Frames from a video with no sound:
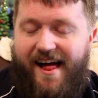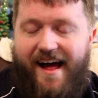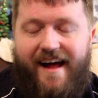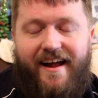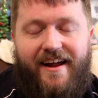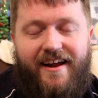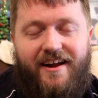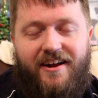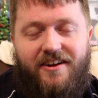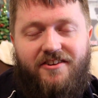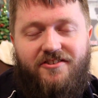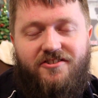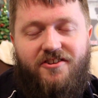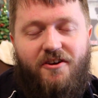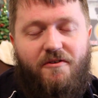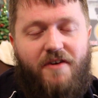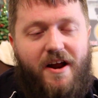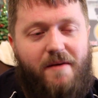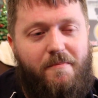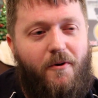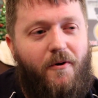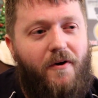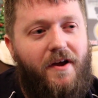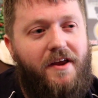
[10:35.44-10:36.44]
And until
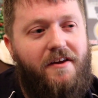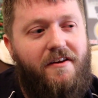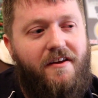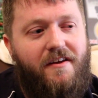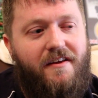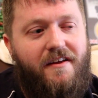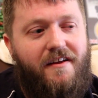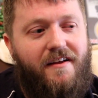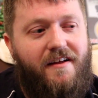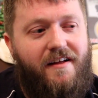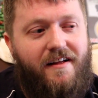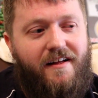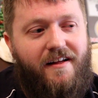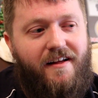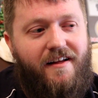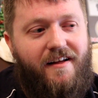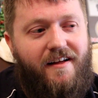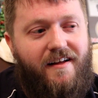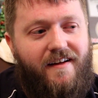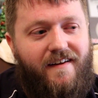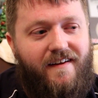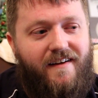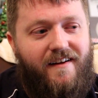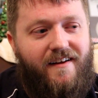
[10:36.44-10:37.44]
that point,
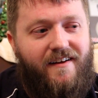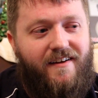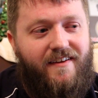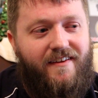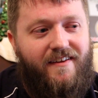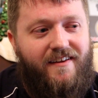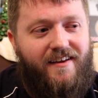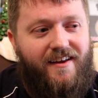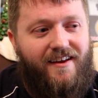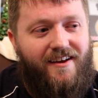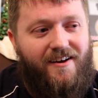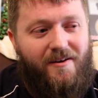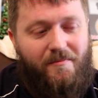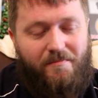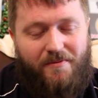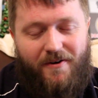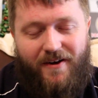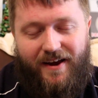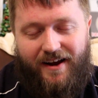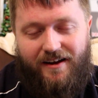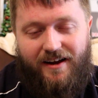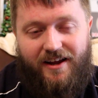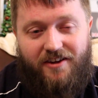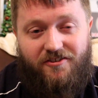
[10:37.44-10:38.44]
I'm
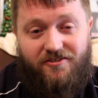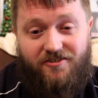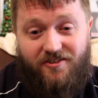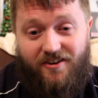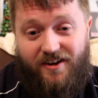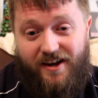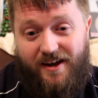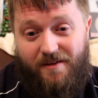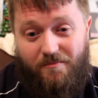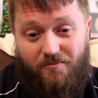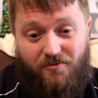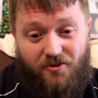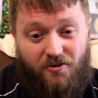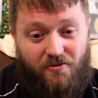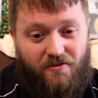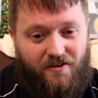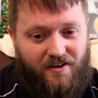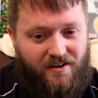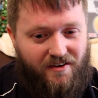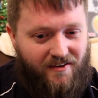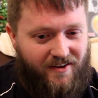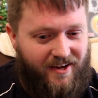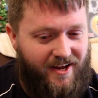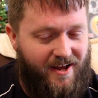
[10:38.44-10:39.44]
bikeless. I am
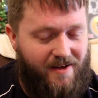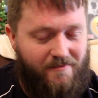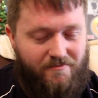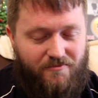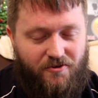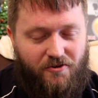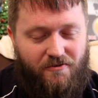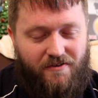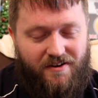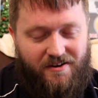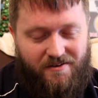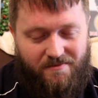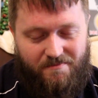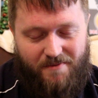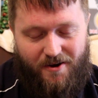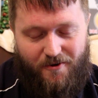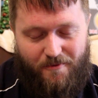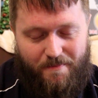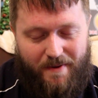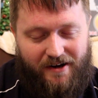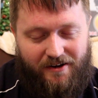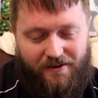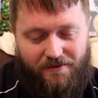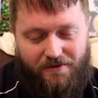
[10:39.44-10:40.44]
doing a
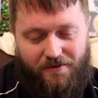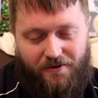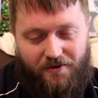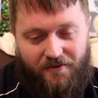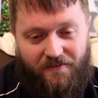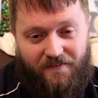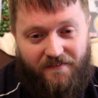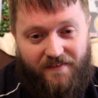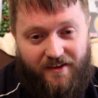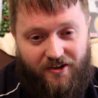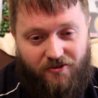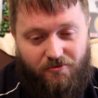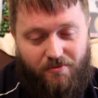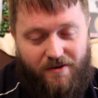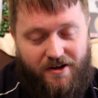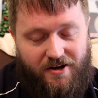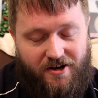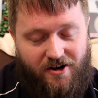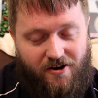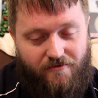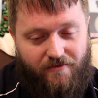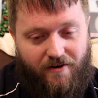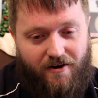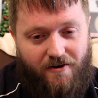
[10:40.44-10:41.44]
moped-a-thon this
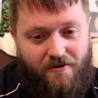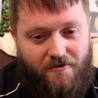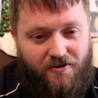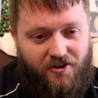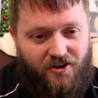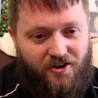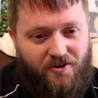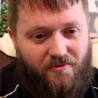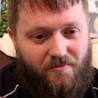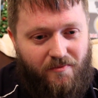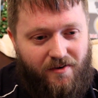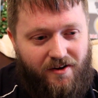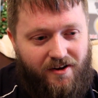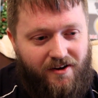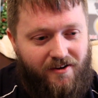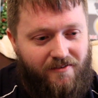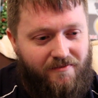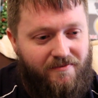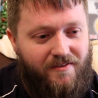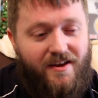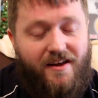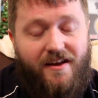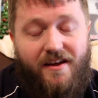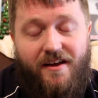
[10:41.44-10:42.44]
week over at Odeon
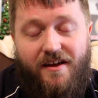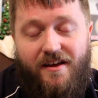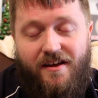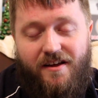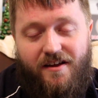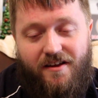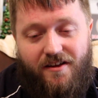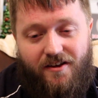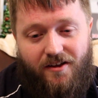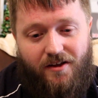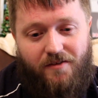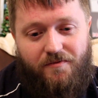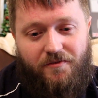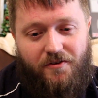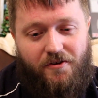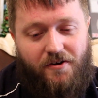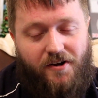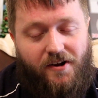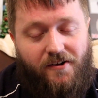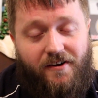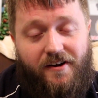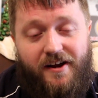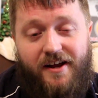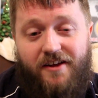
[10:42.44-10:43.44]
with a
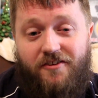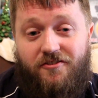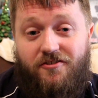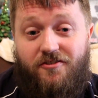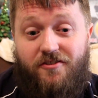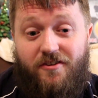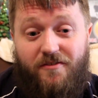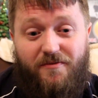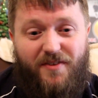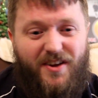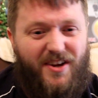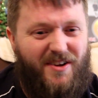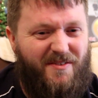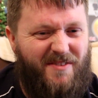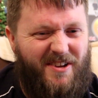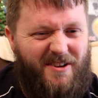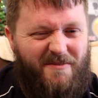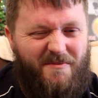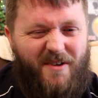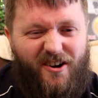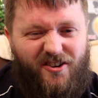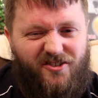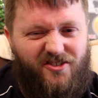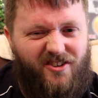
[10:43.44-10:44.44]
few guys. I think
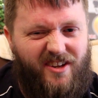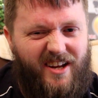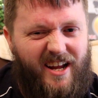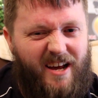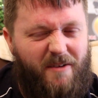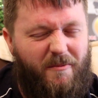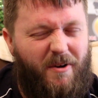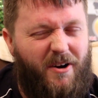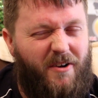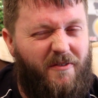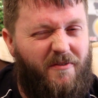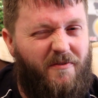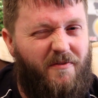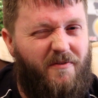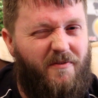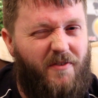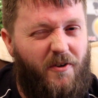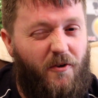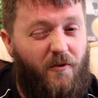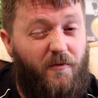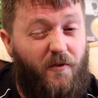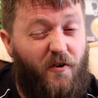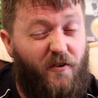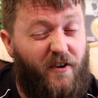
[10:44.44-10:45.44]
you might have seen that in one of
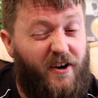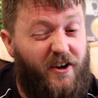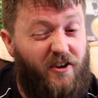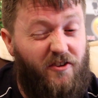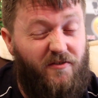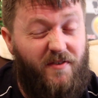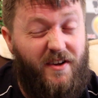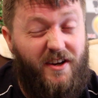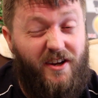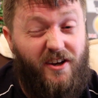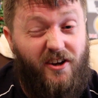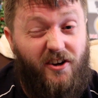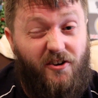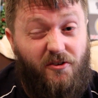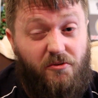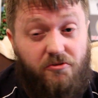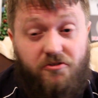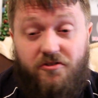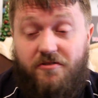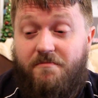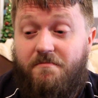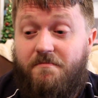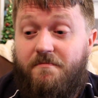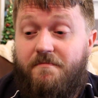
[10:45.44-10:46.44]
Phil 480's
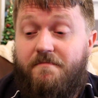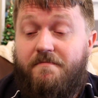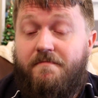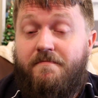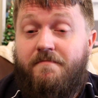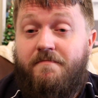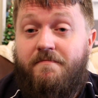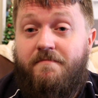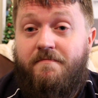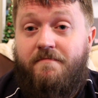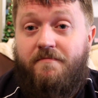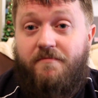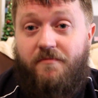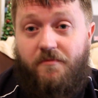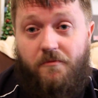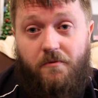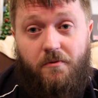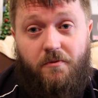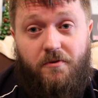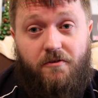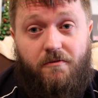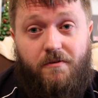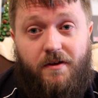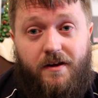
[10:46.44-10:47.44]
videos
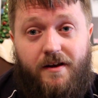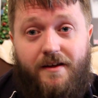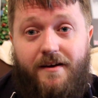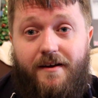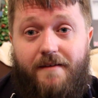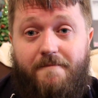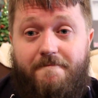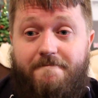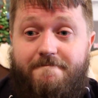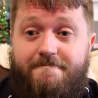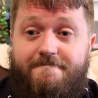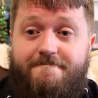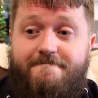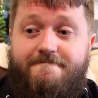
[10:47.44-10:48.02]
that we're doing that.